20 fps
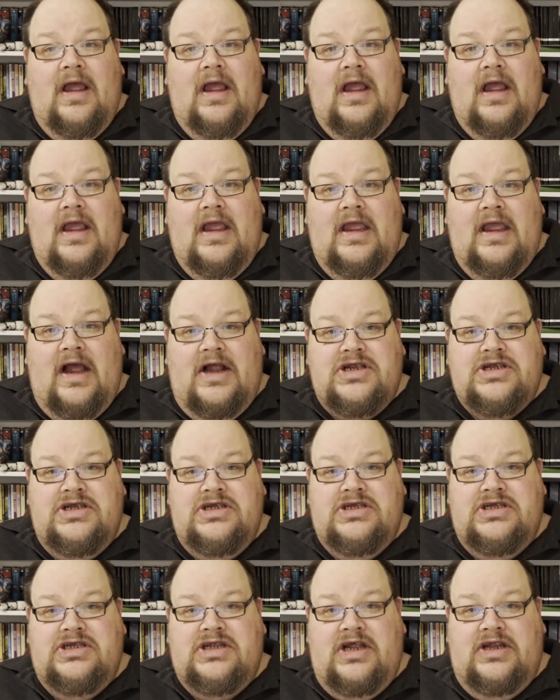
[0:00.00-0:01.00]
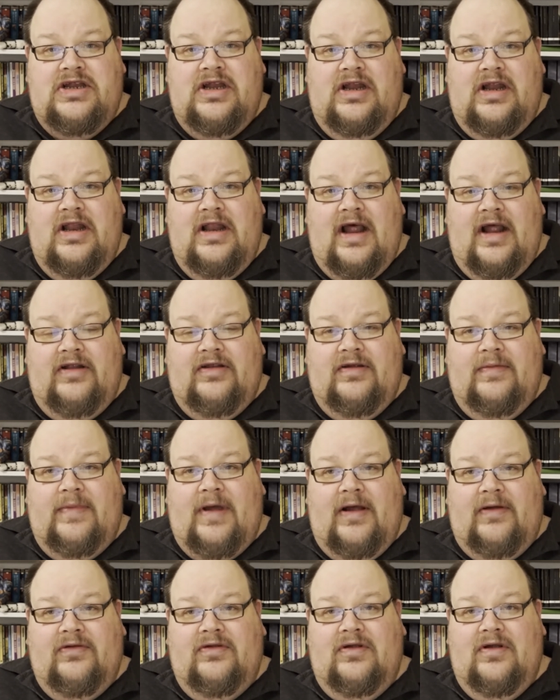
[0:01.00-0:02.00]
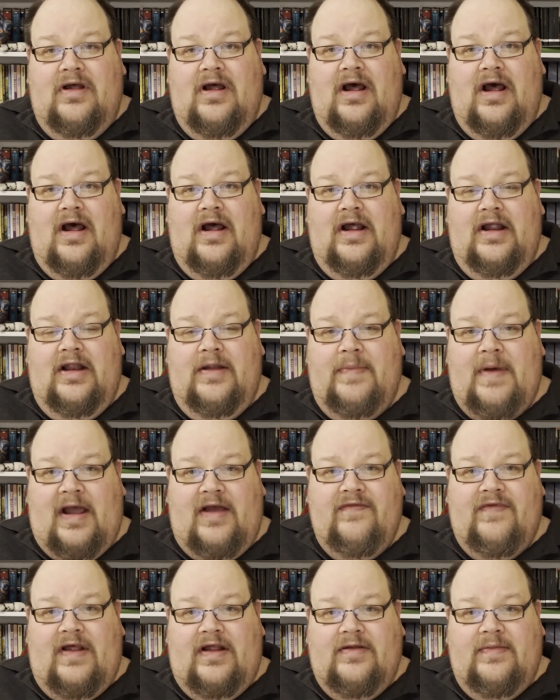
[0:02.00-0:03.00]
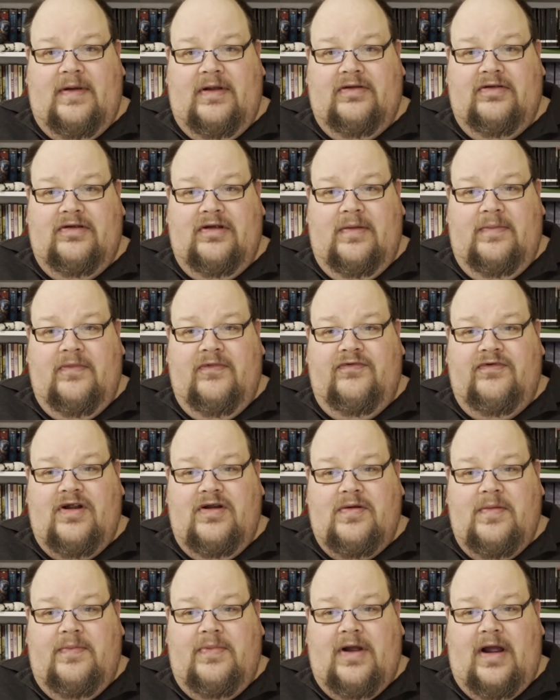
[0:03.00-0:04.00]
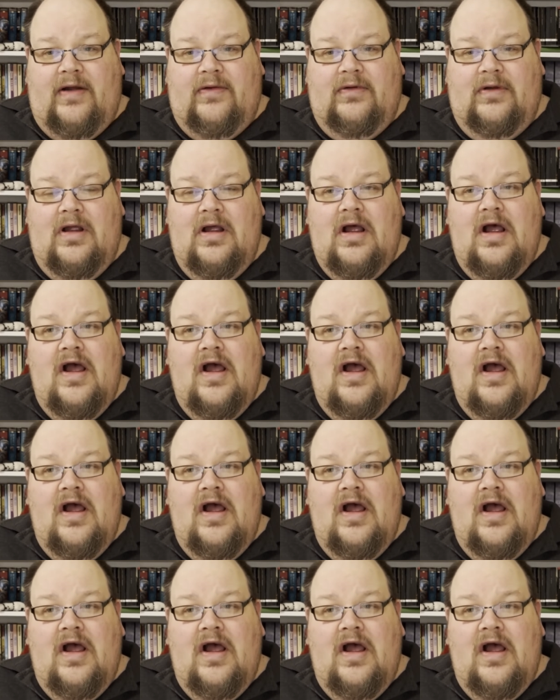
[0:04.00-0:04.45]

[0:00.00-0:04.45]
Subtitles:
he actually stated in that about, in the back of that about Fredric Brown.